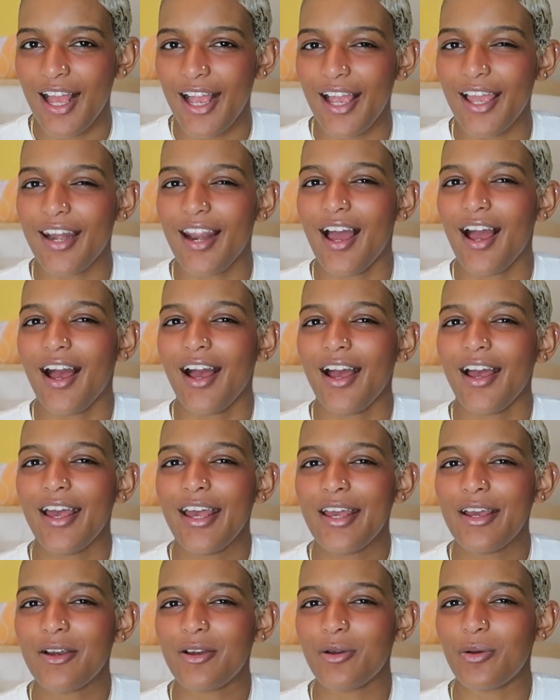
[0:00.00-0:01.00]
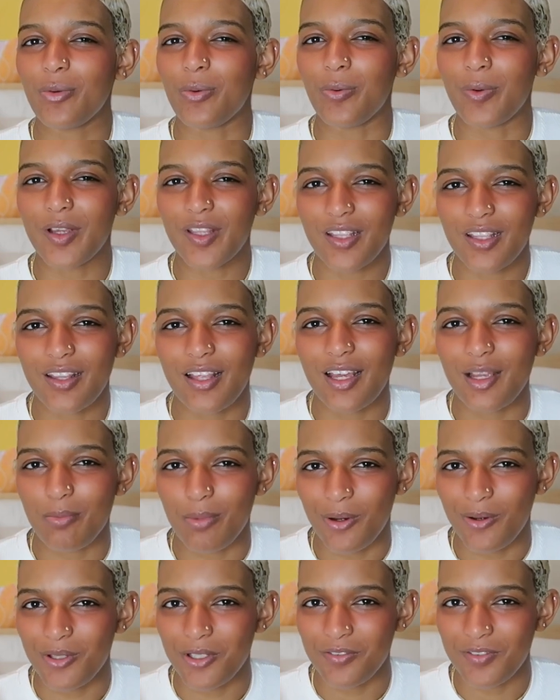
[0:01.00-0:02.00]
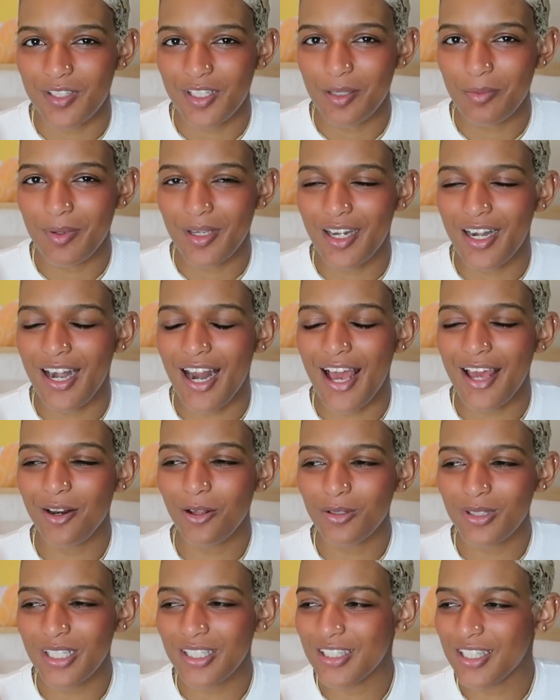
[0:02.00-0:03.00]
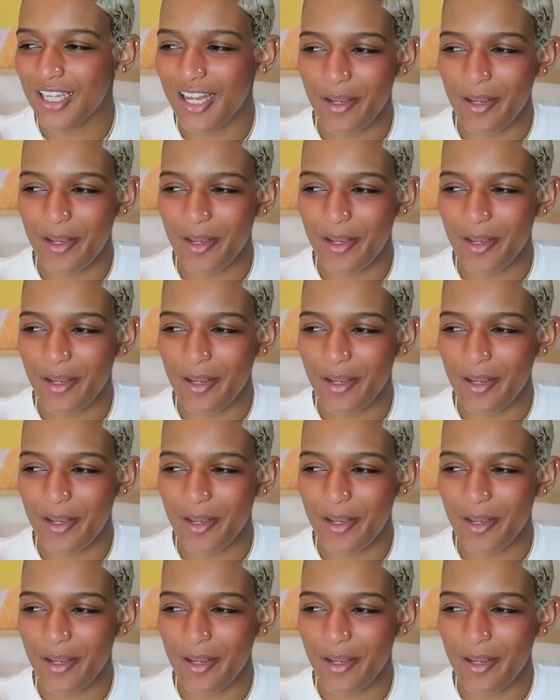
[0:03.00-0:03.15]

and I really like both of them, and I don't think that